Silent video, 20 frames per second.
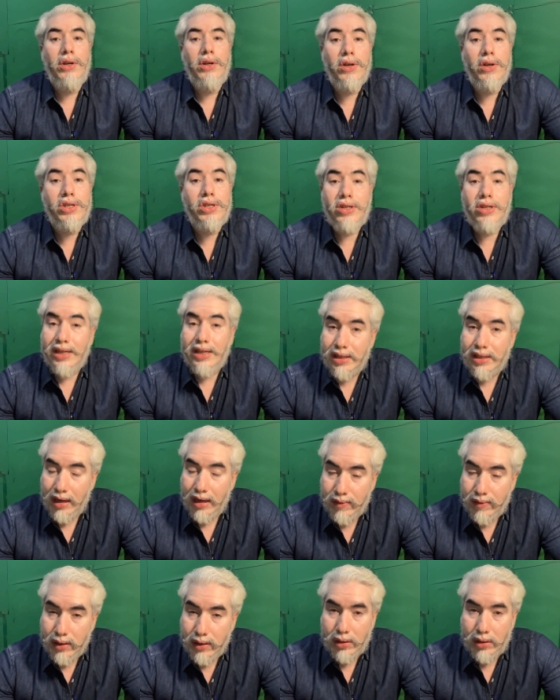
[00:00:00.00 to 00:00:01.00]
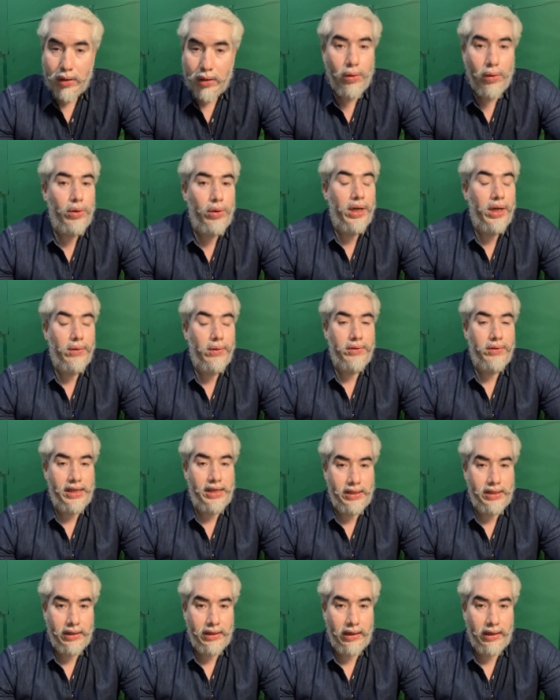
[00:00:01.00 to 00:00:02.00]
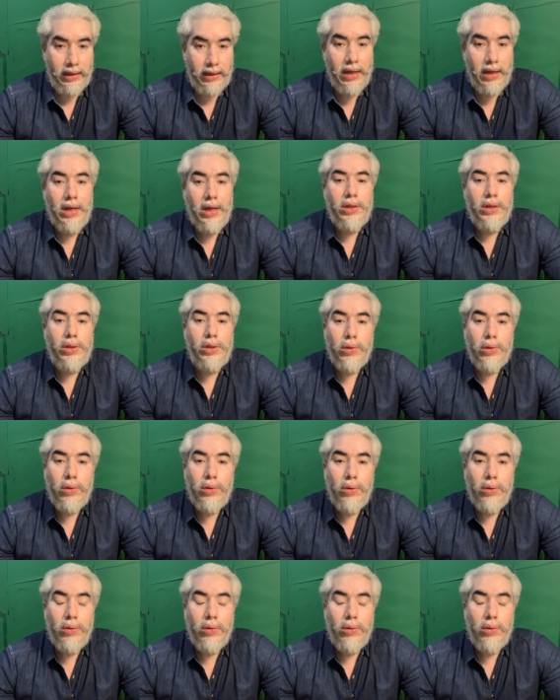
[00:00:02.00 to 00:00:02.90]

your stress levels go down drastically so